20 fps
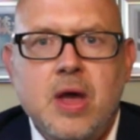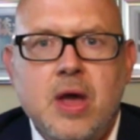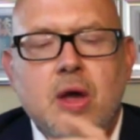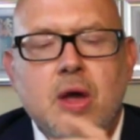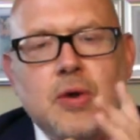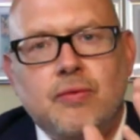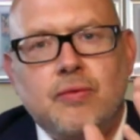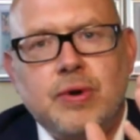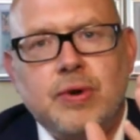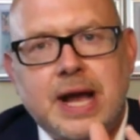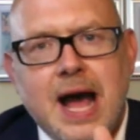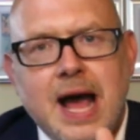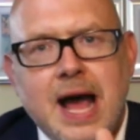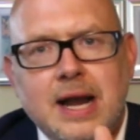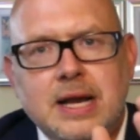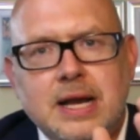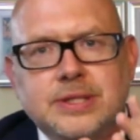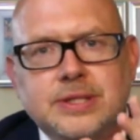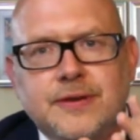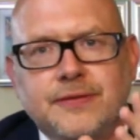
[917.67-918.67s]

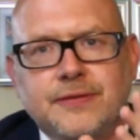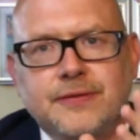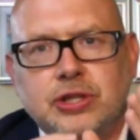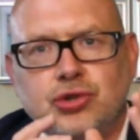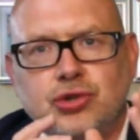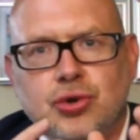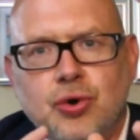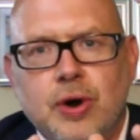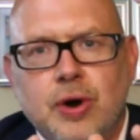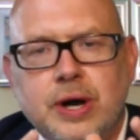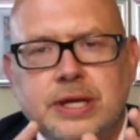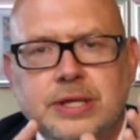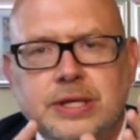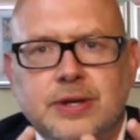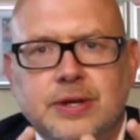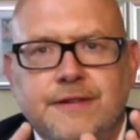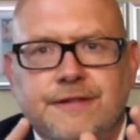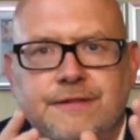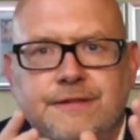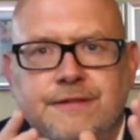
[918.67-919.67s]
Regardless of the choice
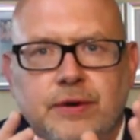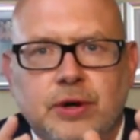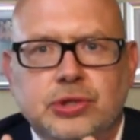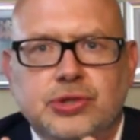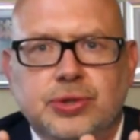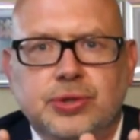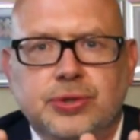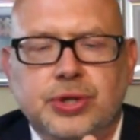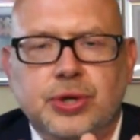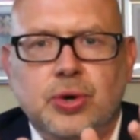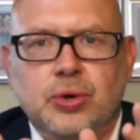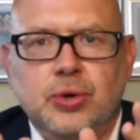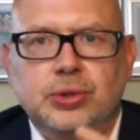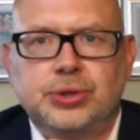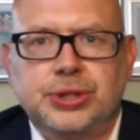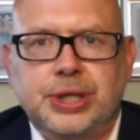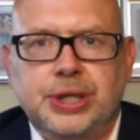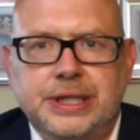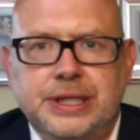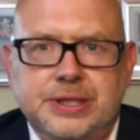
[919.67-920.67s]
of virtual
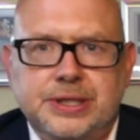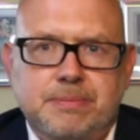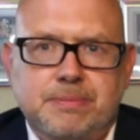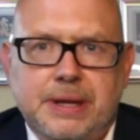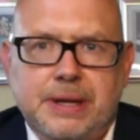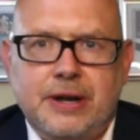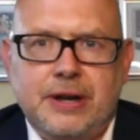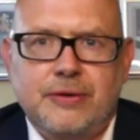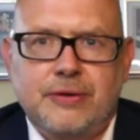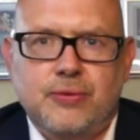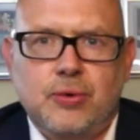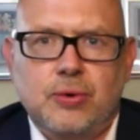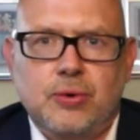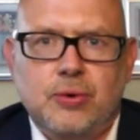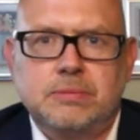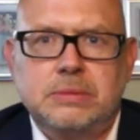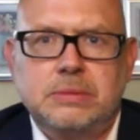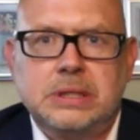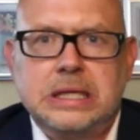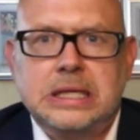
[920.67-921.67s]
negotiation
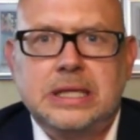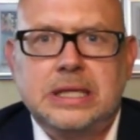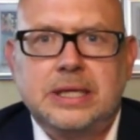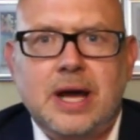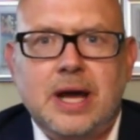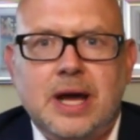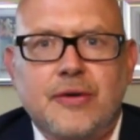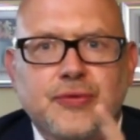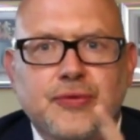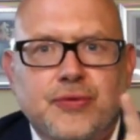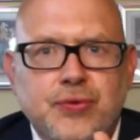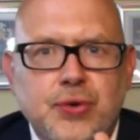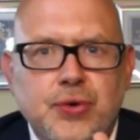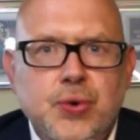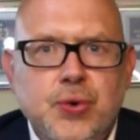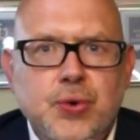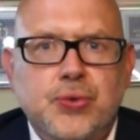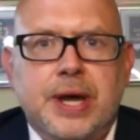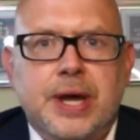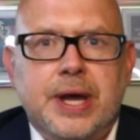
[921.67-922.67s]
platform, there are a
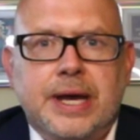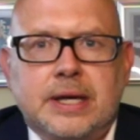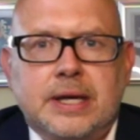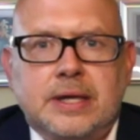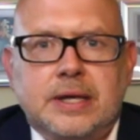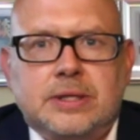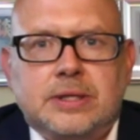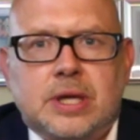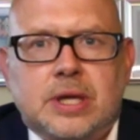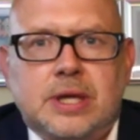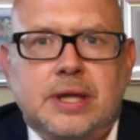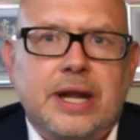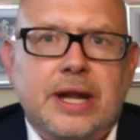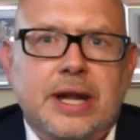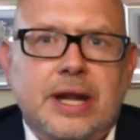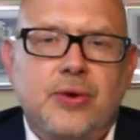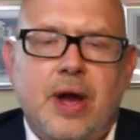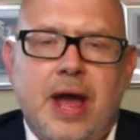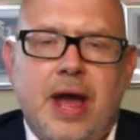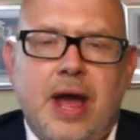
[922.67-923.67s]
few things that
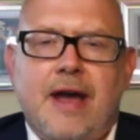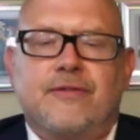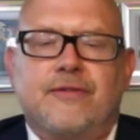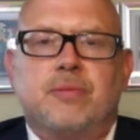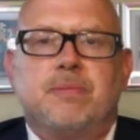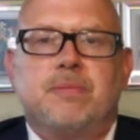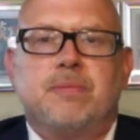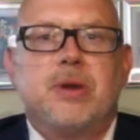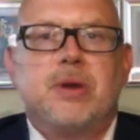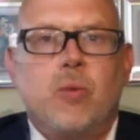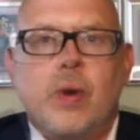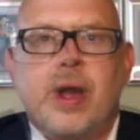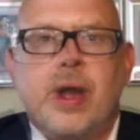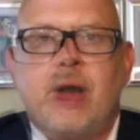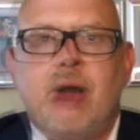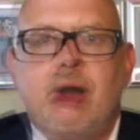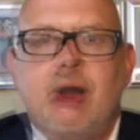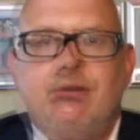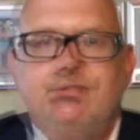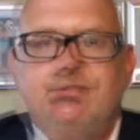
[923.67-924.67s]
you have to be
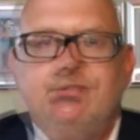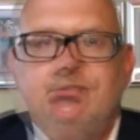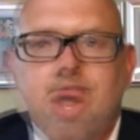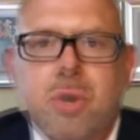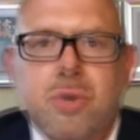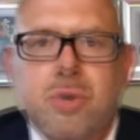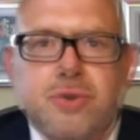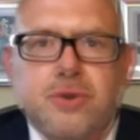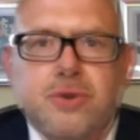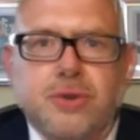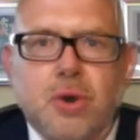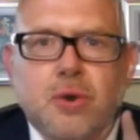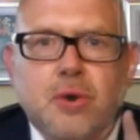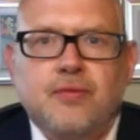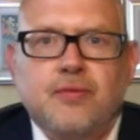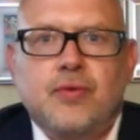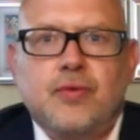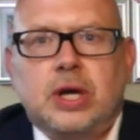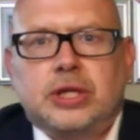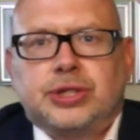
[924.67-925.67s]
aware of.
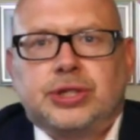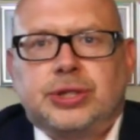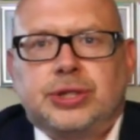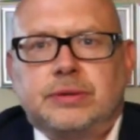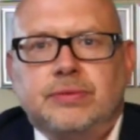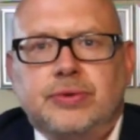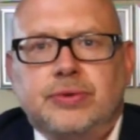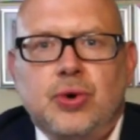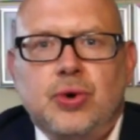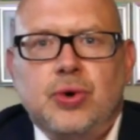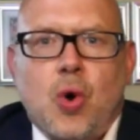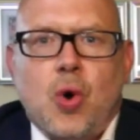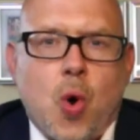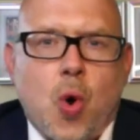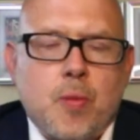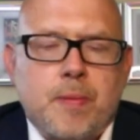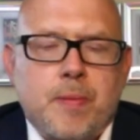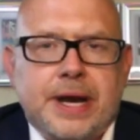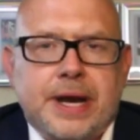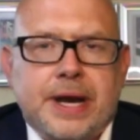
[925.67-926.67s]
Don't rush your
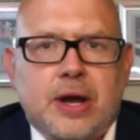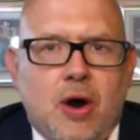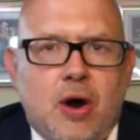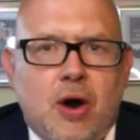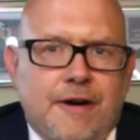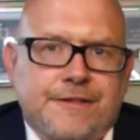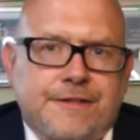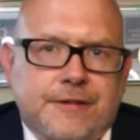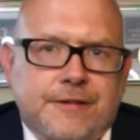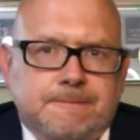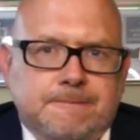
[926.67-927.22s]
opening offer.